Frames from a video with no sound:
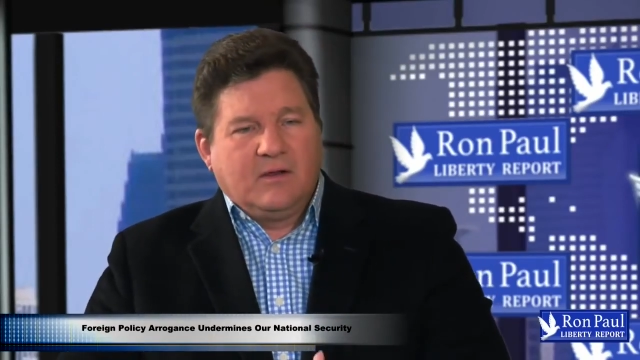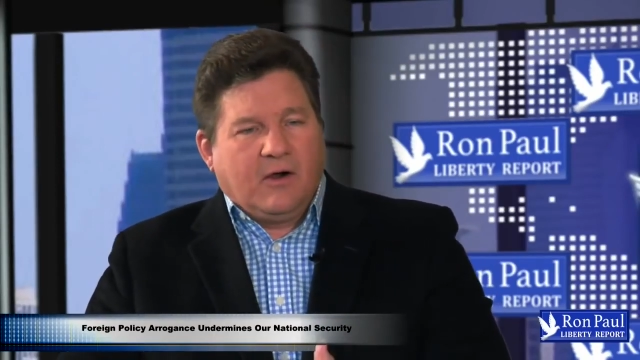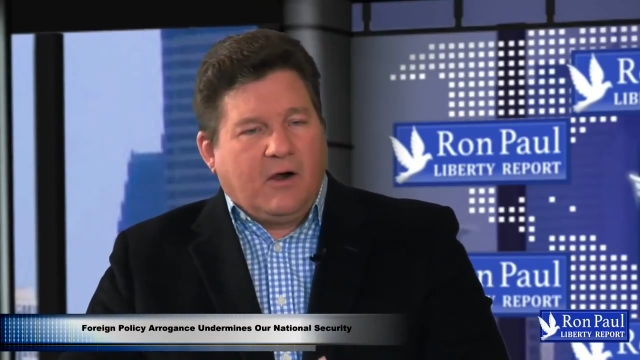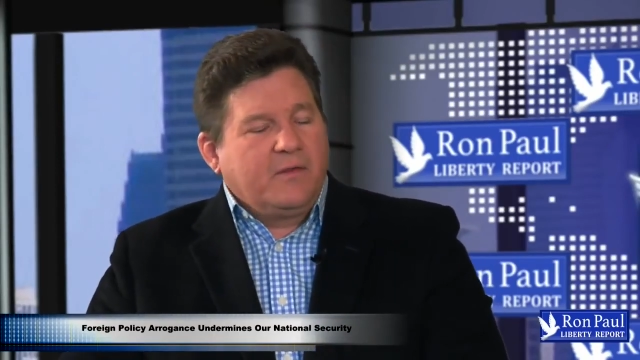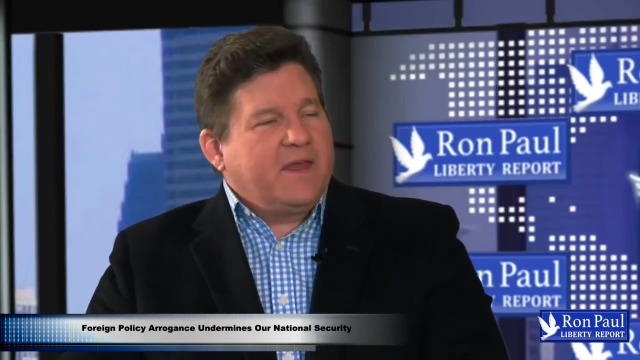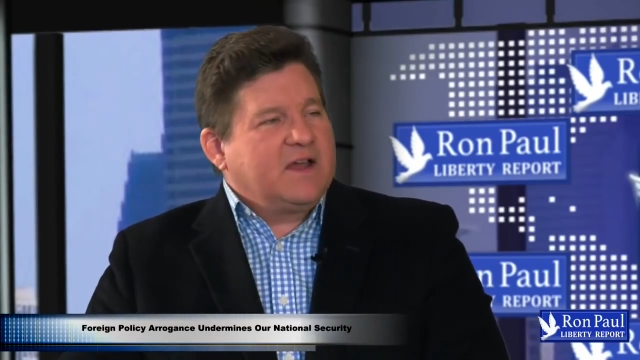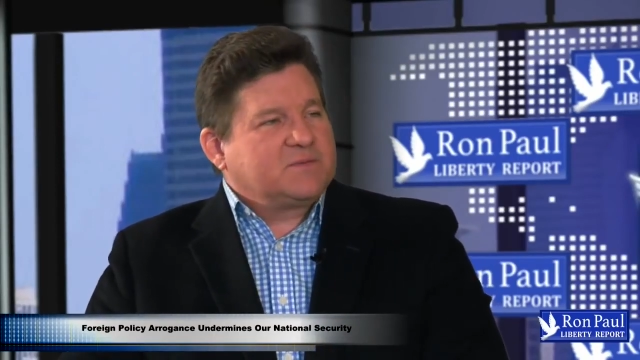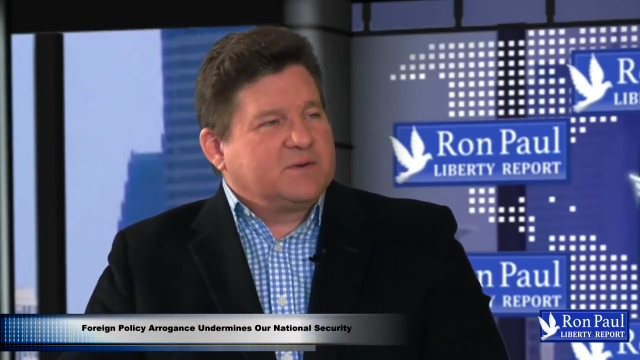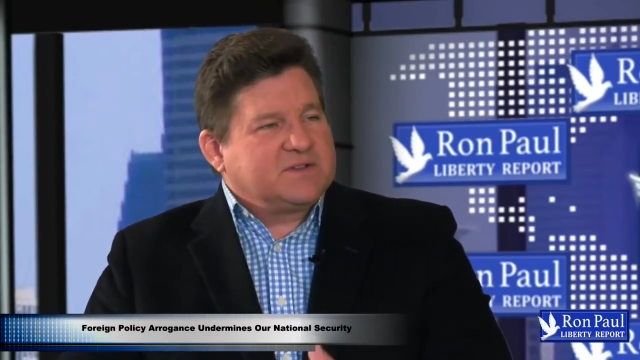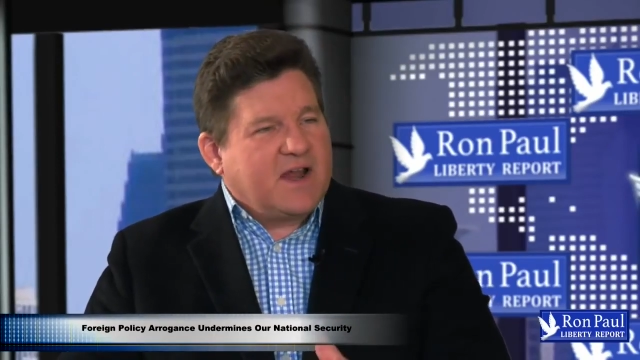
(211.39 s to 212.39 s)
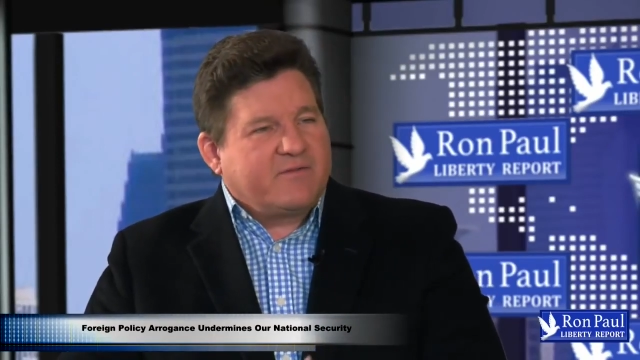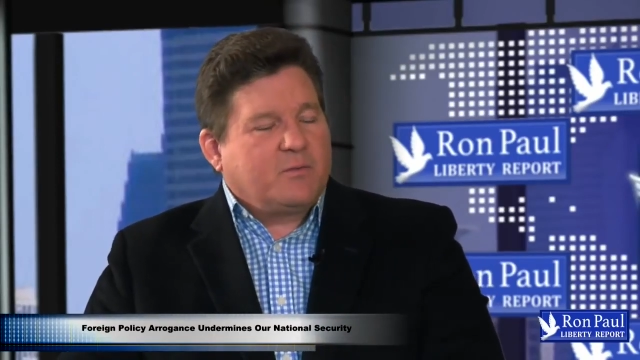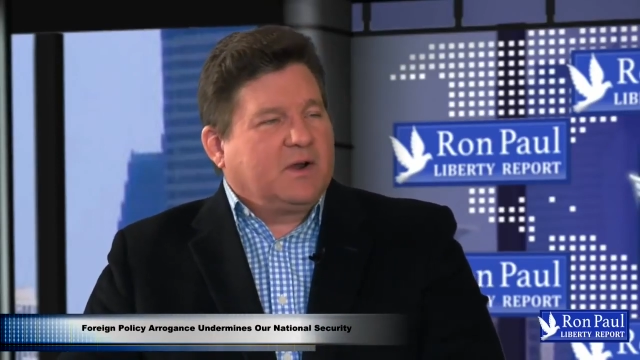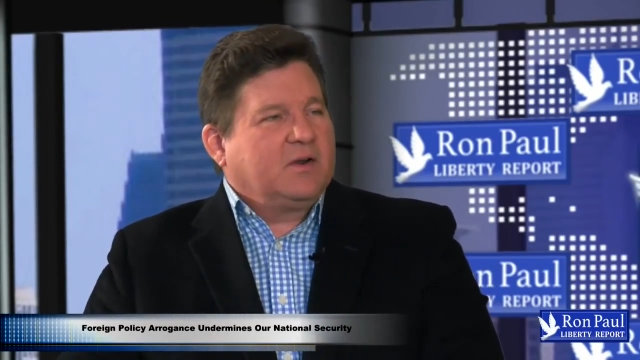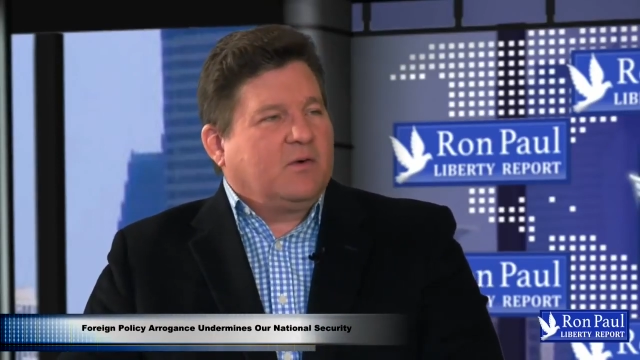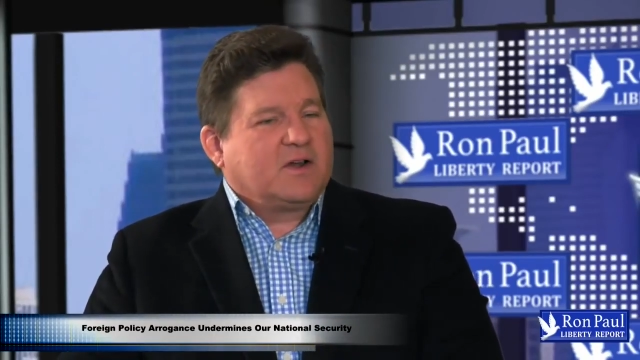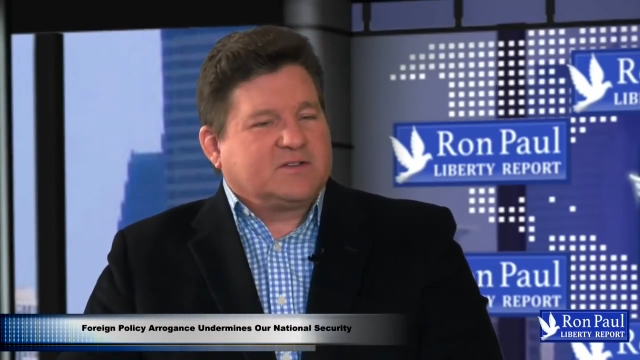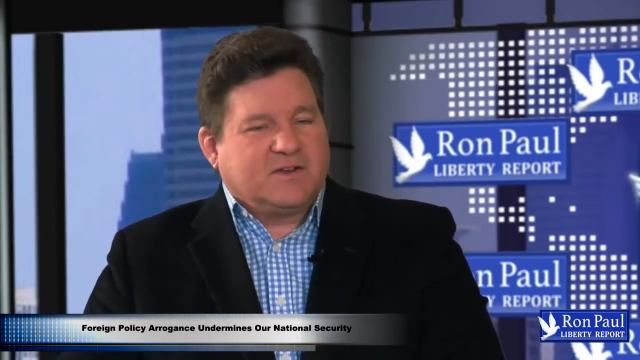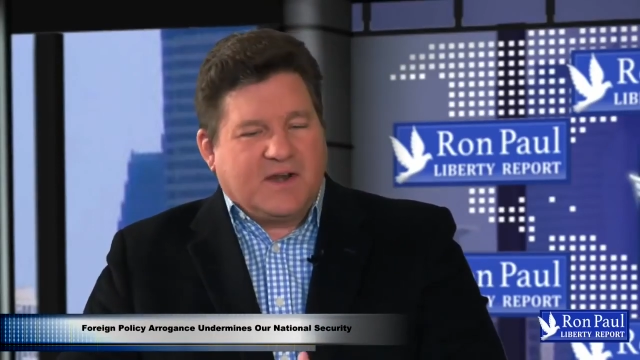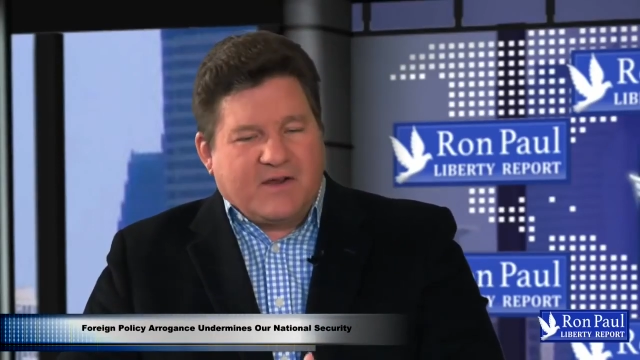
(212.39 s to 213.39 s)
All the experts, everyone in
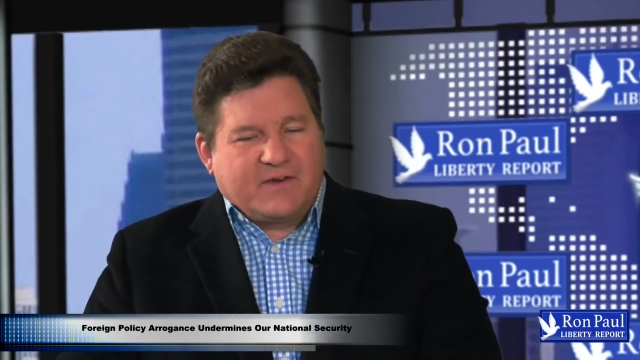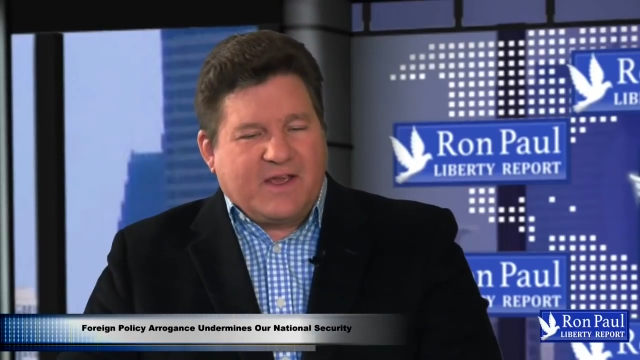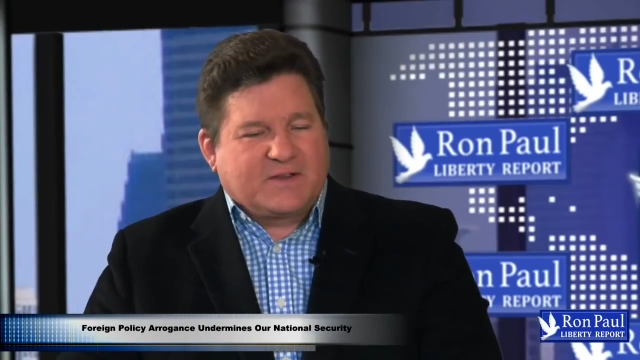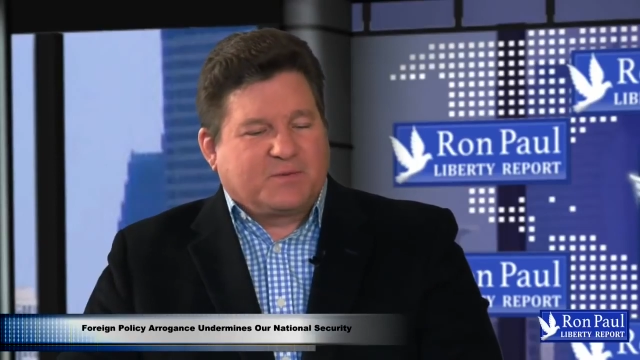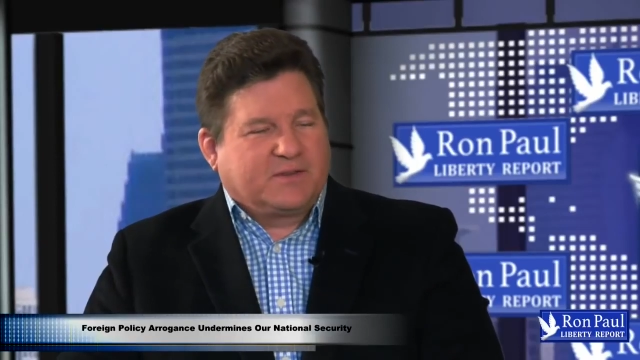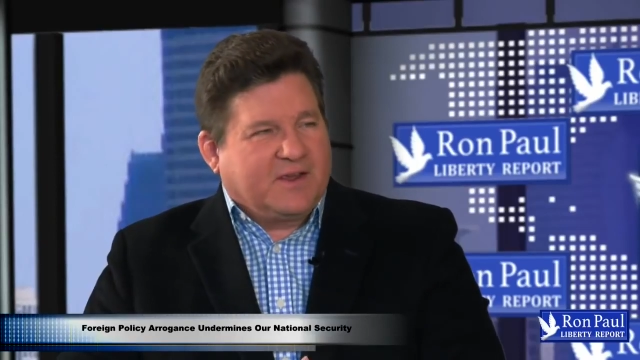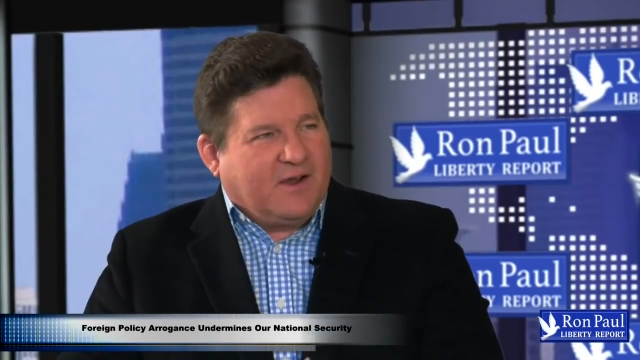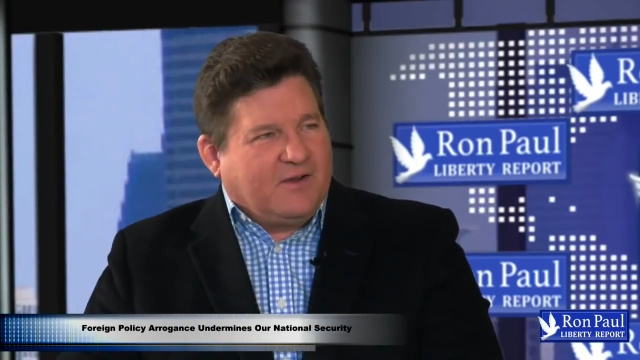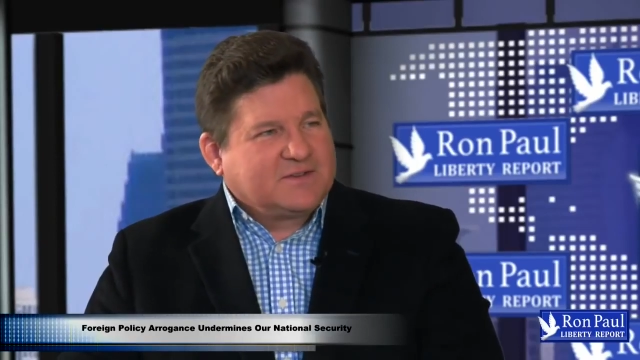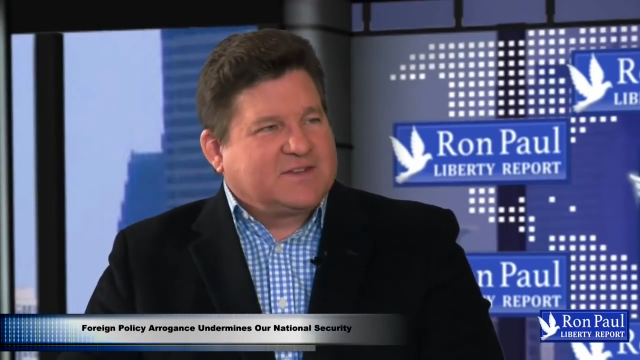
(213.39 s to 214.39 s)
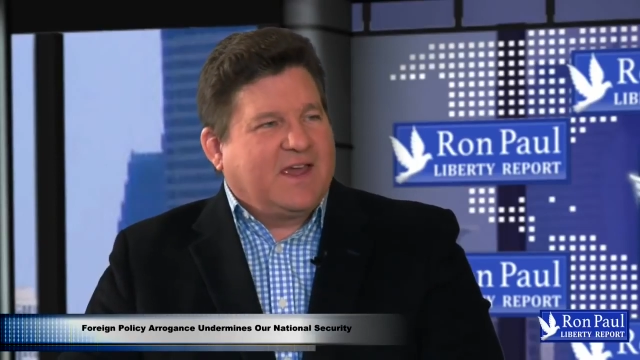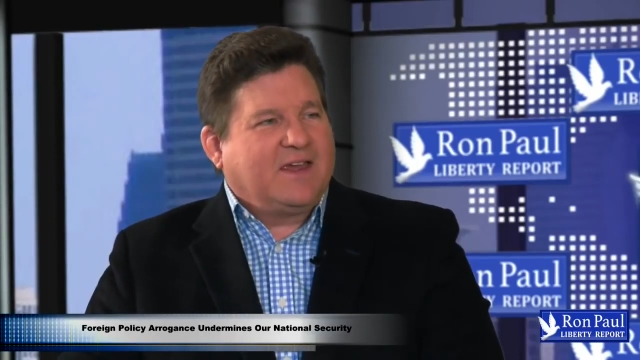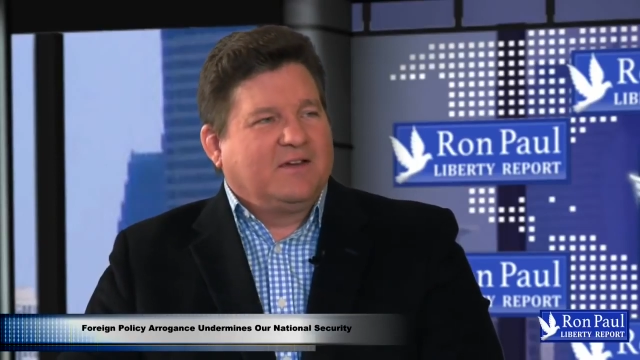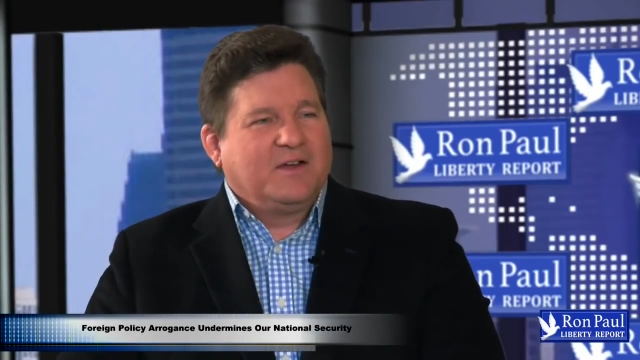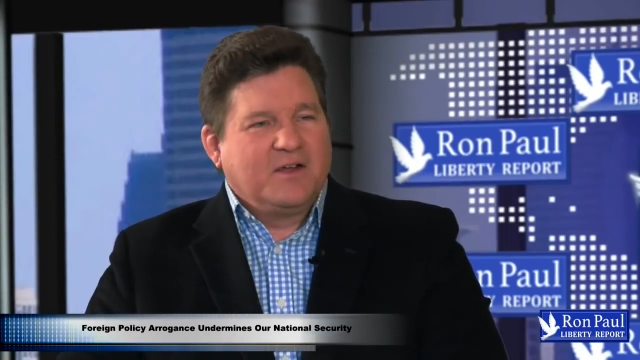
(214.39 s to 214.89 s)
Washington, every expert, they all say,